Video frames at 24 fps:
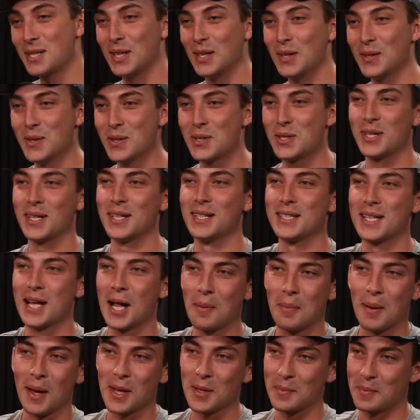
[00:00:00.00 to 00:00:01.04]
solutions.
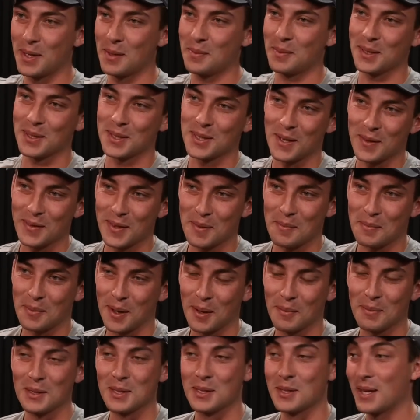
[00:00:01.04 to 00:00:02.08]
Help other people solve their
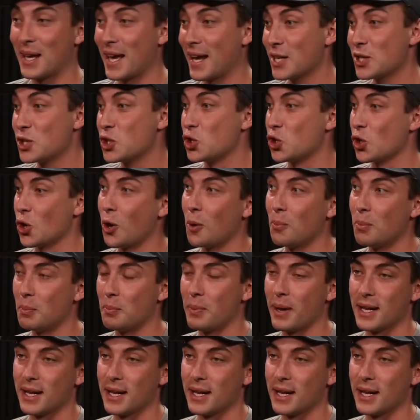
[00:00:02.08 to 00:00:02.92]
problems. To get a job,